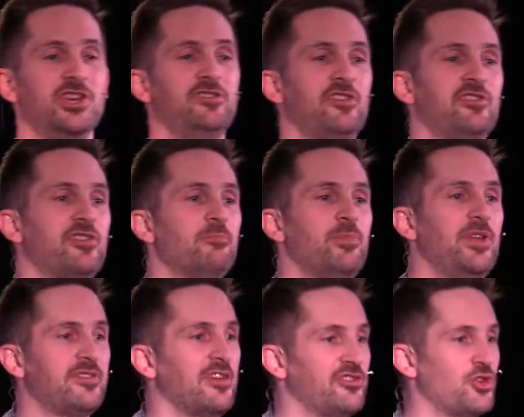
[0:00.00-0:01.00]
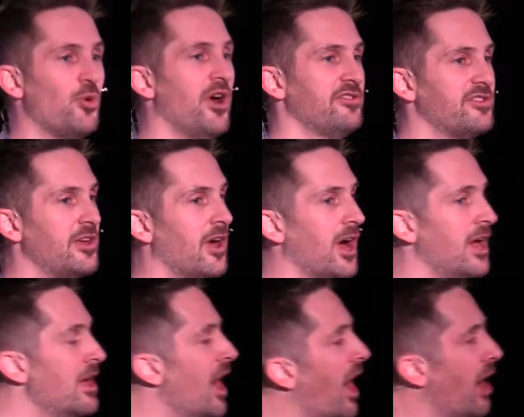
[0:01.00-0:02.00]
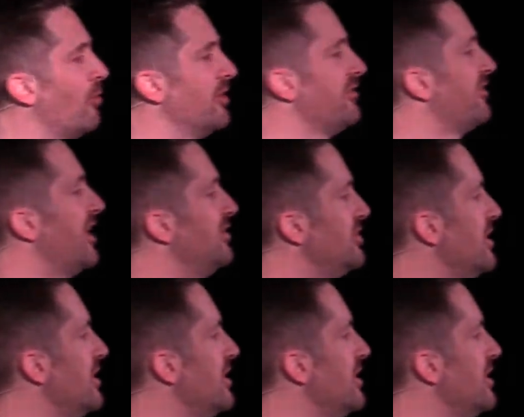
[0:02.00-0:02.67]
Jesus simply says to us tonight, I want to send